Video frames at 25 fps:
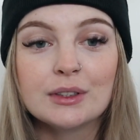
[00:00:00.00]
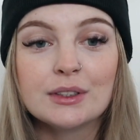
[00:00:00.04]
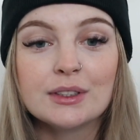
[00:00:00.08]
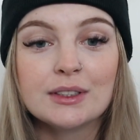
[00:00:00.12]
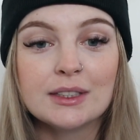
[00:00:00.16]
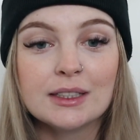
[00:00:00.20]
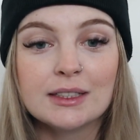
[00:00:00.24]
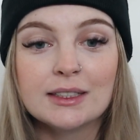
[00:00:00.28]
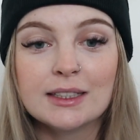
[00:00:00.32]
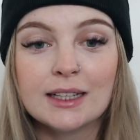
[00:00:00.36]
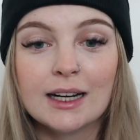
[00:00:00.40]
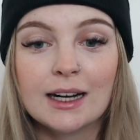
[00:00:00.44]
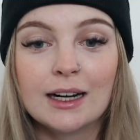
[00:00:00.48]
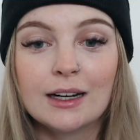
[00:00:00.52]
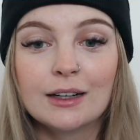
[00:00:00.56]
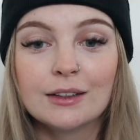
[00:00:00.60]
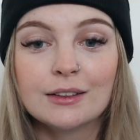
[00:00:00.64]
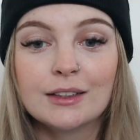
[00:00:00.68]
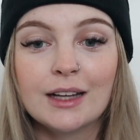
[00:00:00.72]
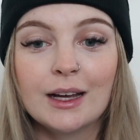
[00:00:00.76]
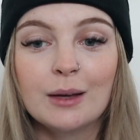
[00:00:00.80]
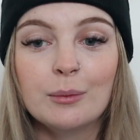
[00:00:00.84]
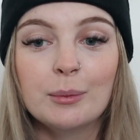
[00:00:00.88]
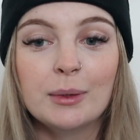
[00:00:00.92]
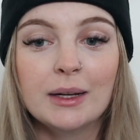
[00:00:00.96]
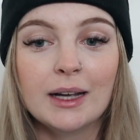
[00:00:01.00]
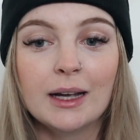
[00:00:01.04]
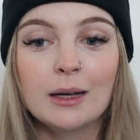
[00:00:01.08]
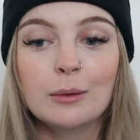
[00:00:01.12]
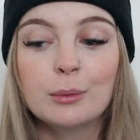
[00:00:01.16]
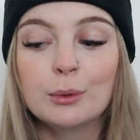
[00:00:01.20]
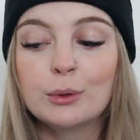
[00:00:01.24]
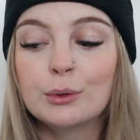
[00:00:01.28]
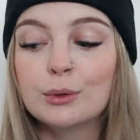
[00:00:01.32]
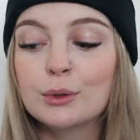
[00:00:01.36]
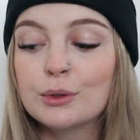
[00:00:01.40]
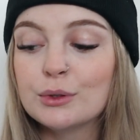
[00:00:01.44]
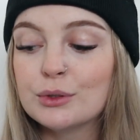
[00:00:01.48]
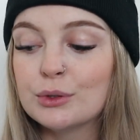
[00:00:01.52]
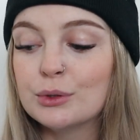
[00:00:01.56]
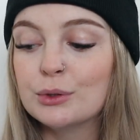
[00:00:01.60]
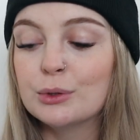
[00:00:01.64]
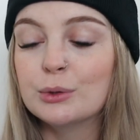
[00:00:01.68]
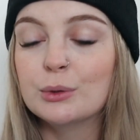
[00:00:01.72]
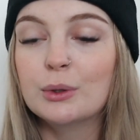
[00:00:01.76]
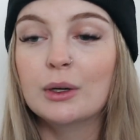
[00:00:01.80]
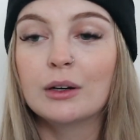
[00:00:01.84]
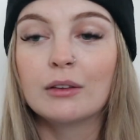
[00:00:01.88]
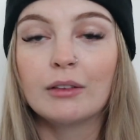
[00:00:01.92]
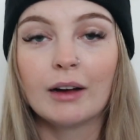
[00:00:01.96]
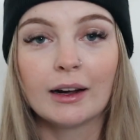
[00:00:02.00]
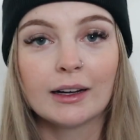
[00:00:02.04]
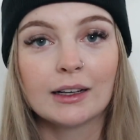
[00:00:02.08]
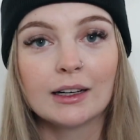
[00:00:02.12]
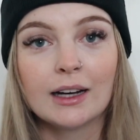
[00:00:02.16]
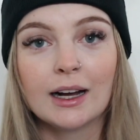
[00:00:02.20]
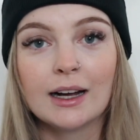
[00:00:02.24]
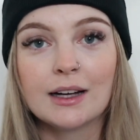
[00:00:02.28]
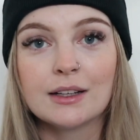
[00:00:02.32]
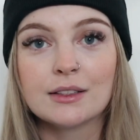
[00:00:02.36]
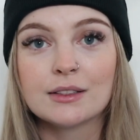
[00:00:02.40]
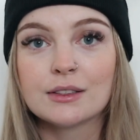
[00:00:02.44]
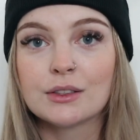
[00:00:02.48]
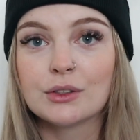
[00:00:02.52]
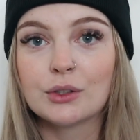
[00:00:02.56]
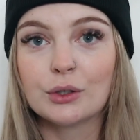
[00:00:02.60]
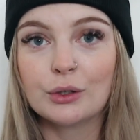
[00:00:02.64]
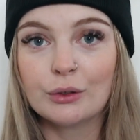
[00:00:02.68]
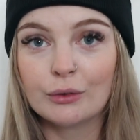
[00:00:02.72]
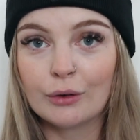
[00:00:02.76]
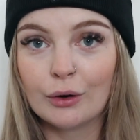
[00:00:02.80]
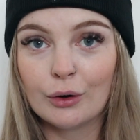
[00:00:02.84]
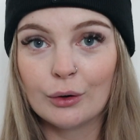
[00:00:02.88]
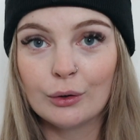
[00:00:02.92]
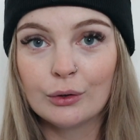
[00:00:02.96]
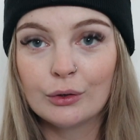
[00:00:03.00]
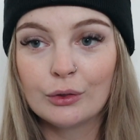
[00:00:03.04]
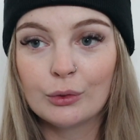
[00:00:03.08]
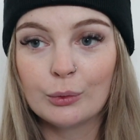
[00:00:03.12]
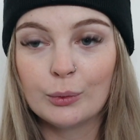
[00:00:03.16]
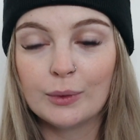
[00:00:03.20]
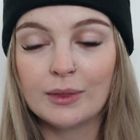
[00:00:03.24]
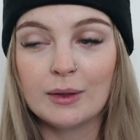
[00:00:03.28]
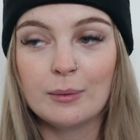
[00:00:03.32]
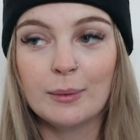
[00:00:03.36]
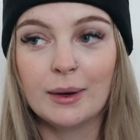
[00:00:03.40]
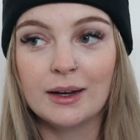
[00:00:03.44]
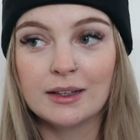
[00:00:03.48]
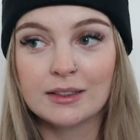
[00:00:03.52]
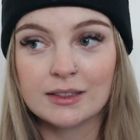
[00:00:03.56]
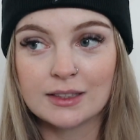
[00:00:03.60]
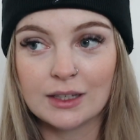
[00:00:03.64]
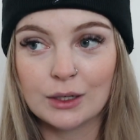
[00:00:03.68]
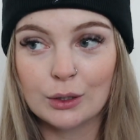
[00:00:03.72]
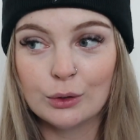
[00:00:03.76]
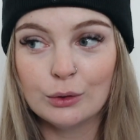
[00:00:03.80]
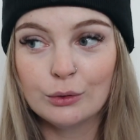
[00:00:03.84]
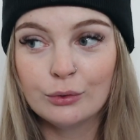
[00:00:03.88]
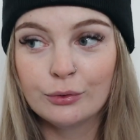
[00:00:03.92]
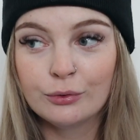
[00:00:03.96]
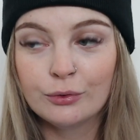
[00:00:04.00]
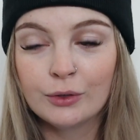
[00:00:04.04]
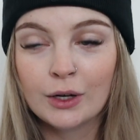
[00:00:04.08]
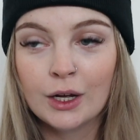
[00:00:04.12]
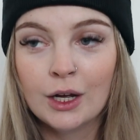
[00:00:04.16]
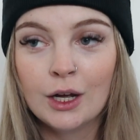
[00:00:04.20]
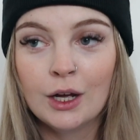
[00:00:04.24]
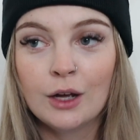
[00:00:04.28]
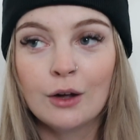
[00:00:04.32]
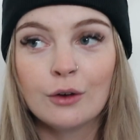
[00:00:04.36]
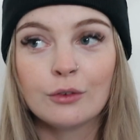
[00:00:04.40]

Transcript: sit down and be able to recognize the growth within myself